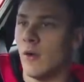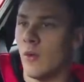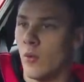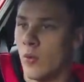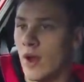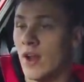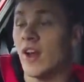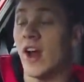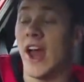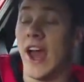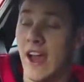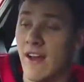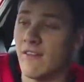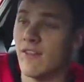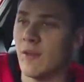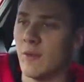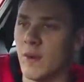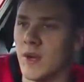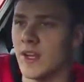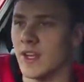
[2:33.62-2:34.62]
When I
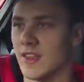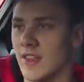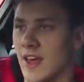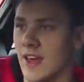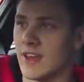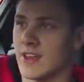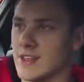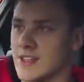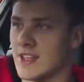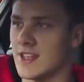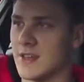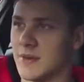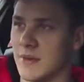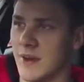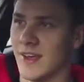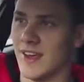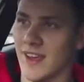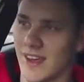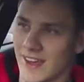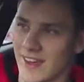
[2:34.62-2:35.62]
have the money, that is,
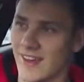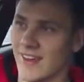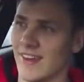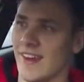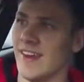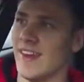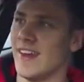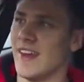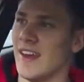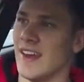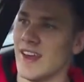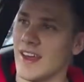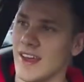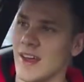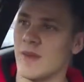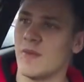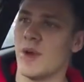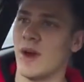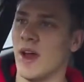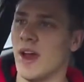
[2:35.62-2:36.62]
anyway.
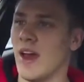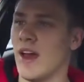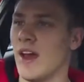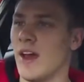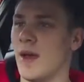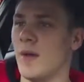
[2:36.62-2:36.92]
But